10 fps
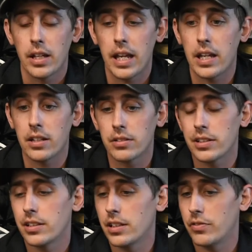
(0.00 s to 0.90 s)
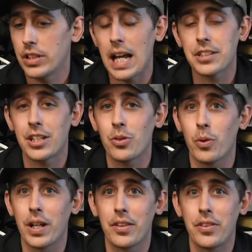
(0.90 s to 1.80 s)
And if you guys didn't
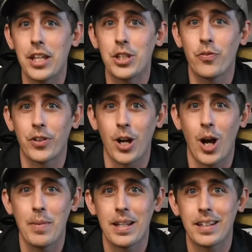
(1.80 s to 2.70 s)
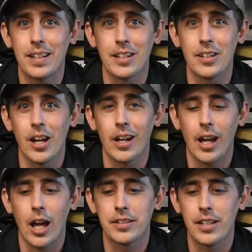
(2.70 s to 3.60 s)
win, thank you for commenting, and
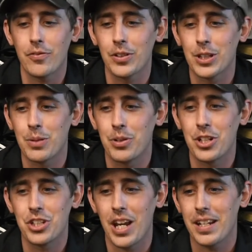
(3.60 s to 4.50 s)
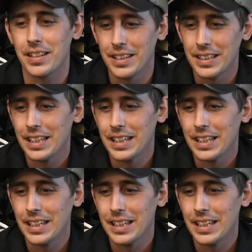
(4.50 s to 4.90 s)
I definitely appreciate